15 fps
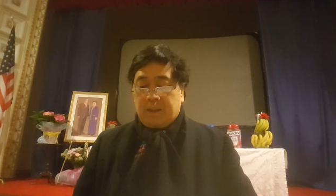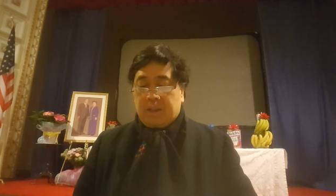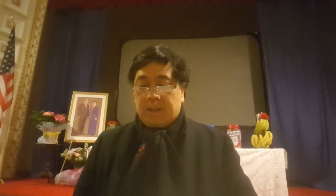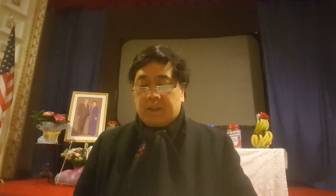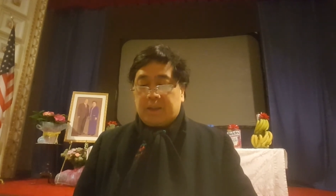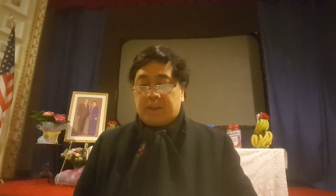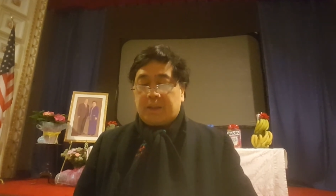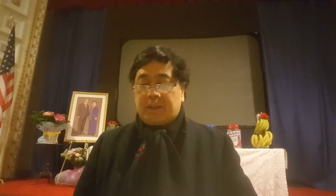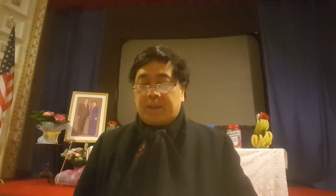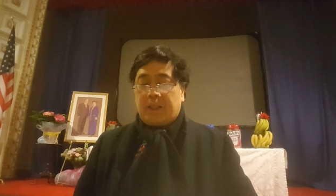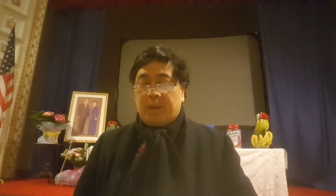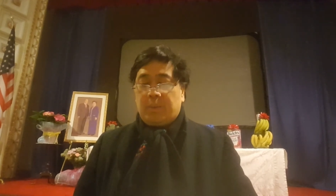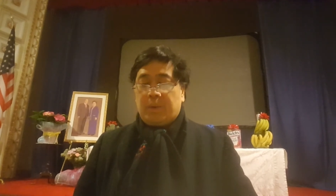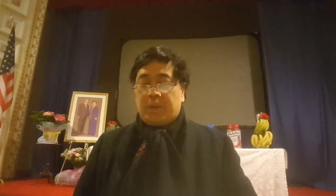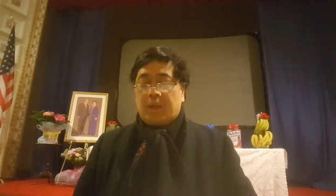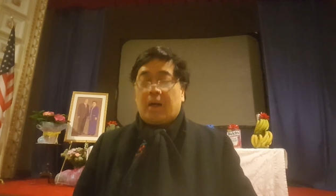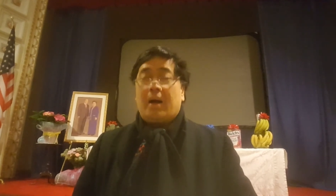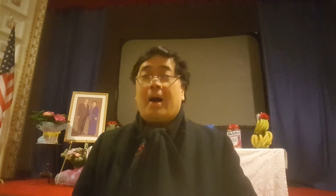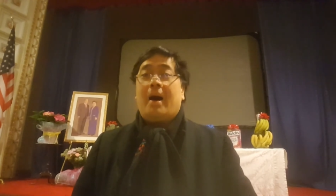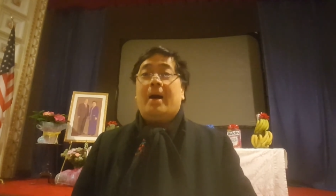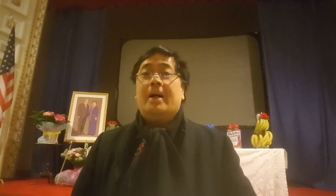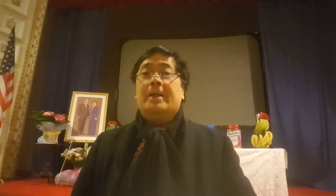It is the same with our
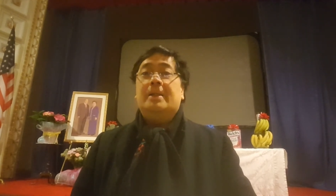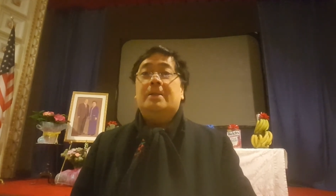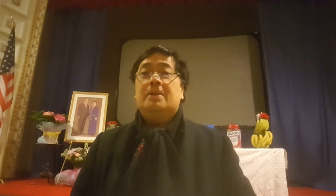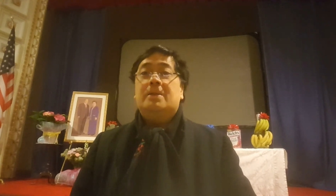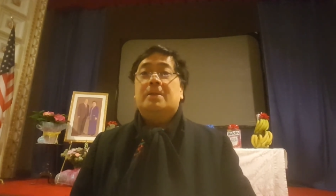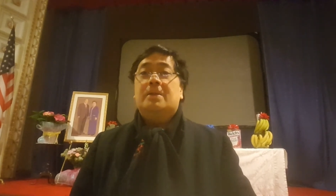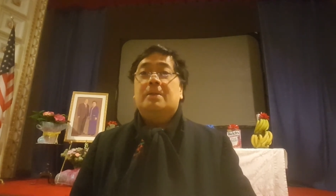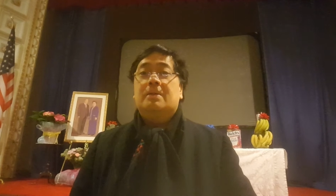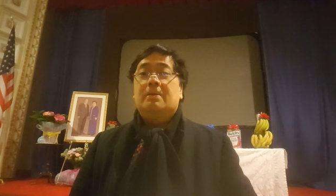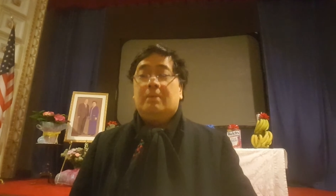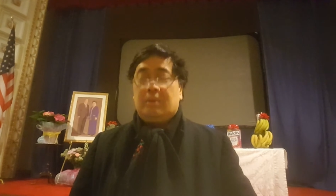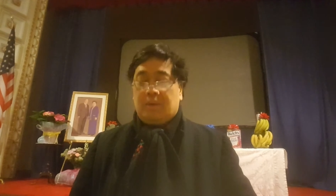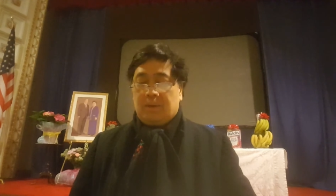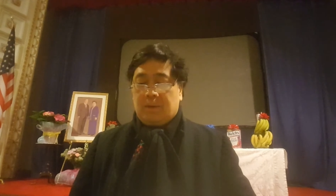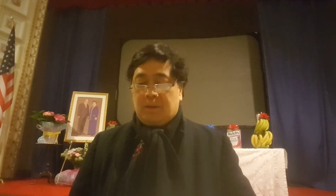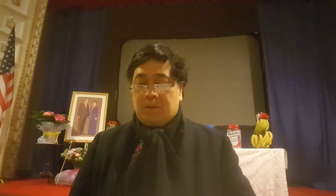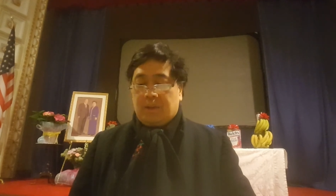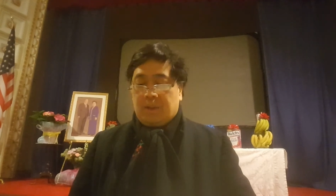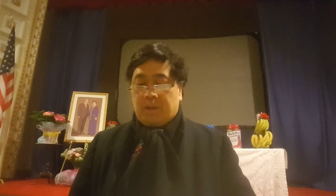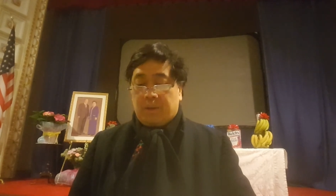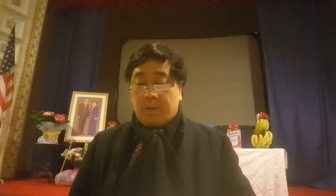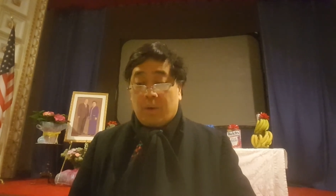eyes,
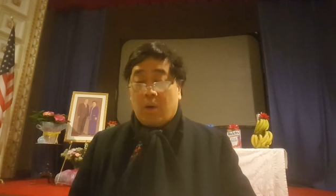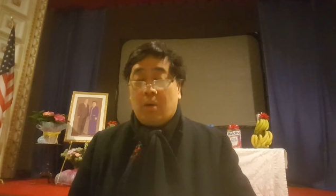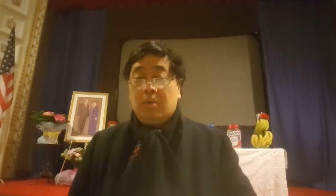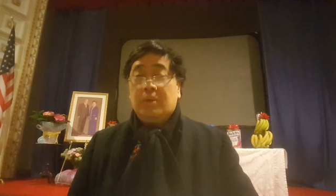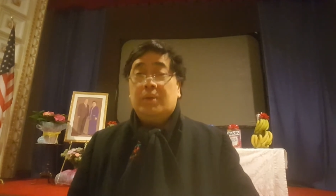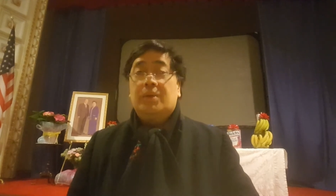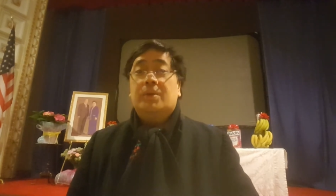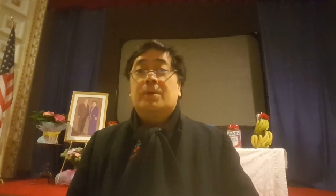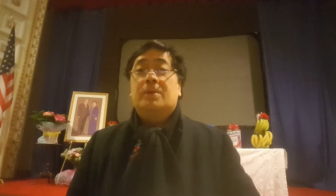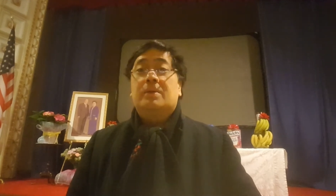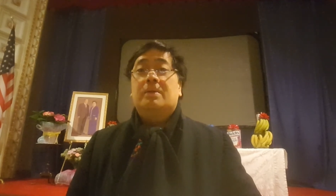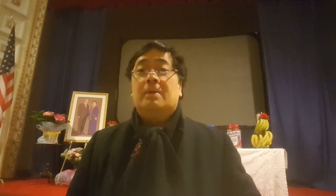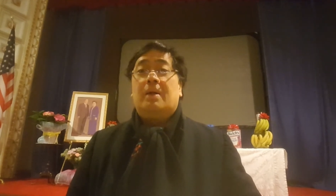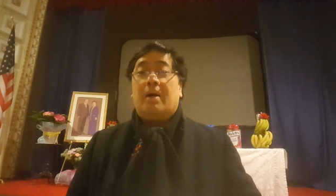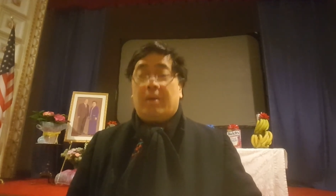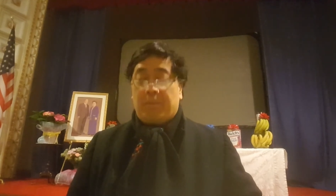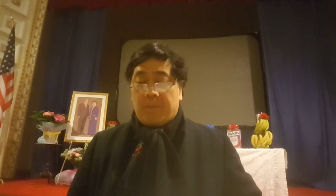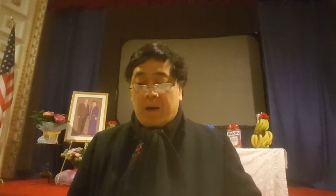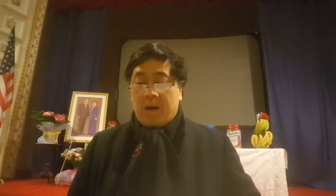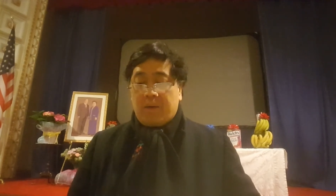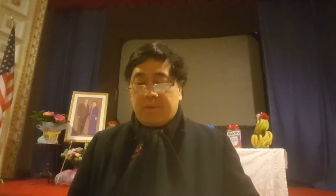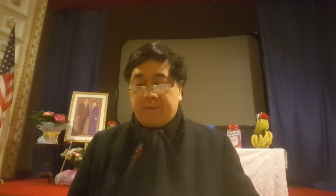nose, our
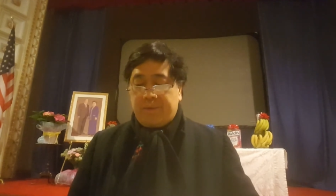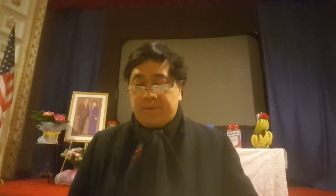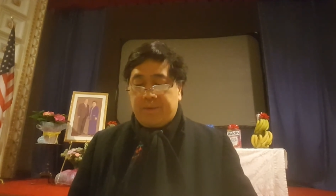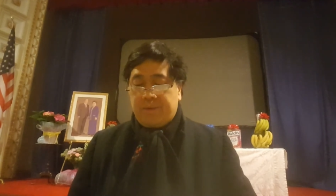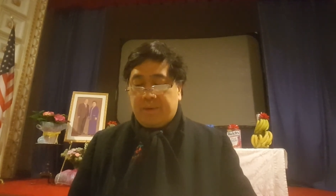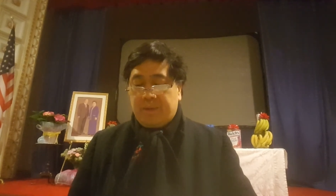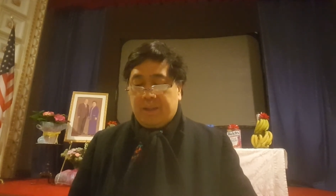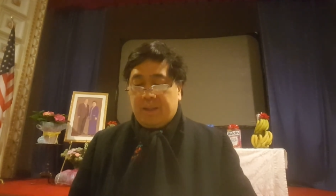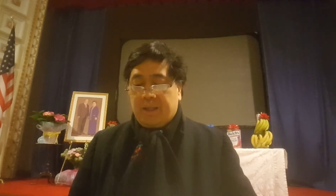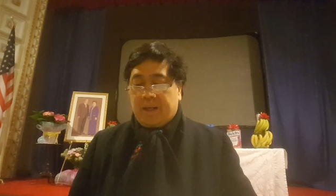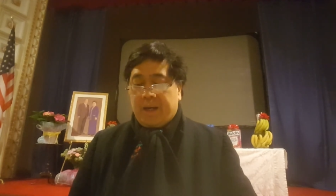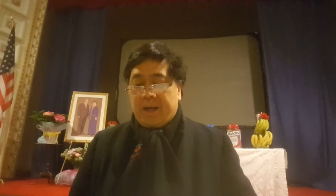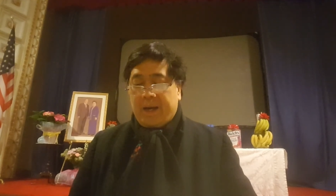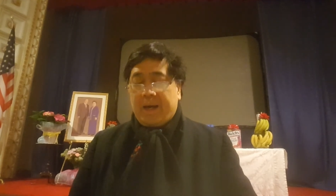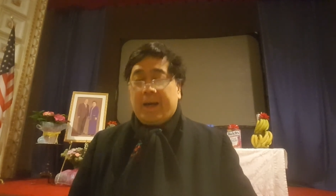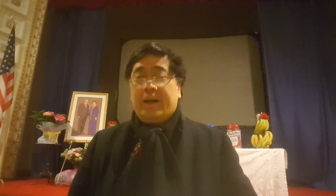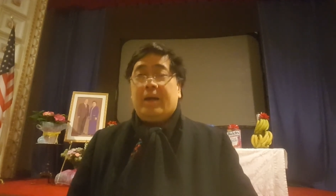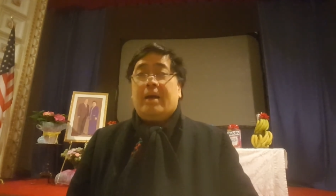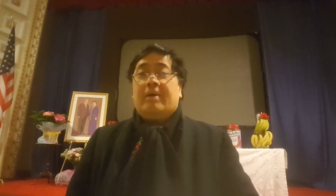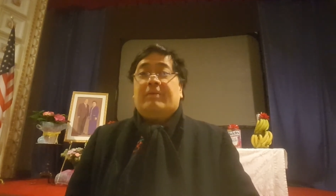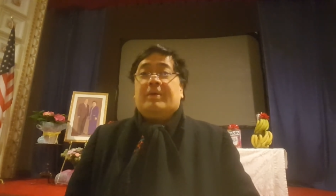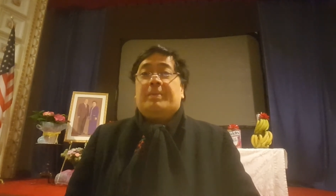mouth, and
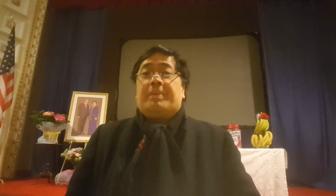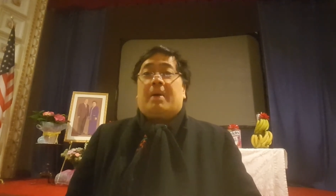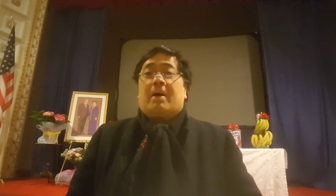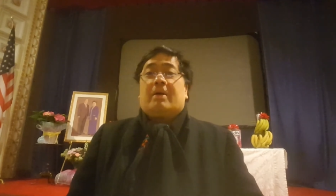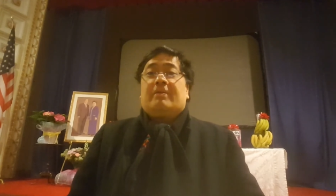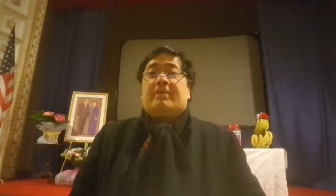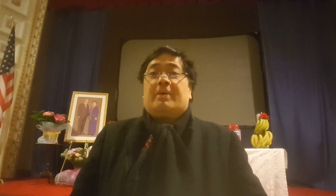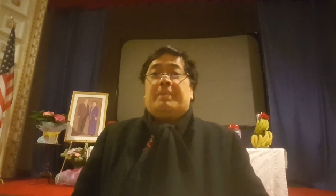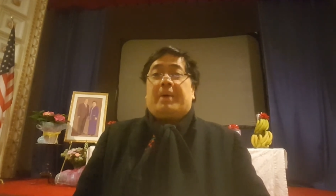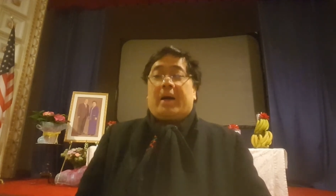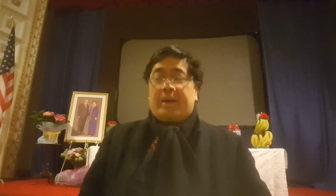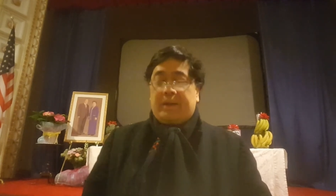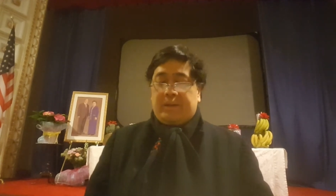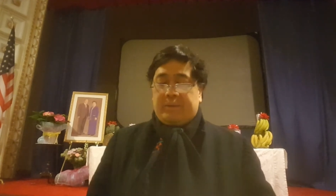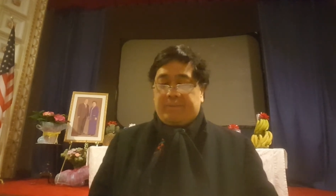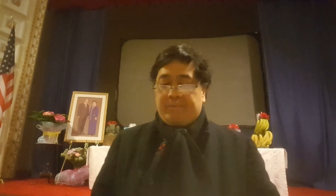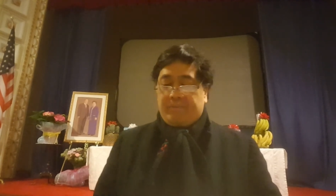every part of our body.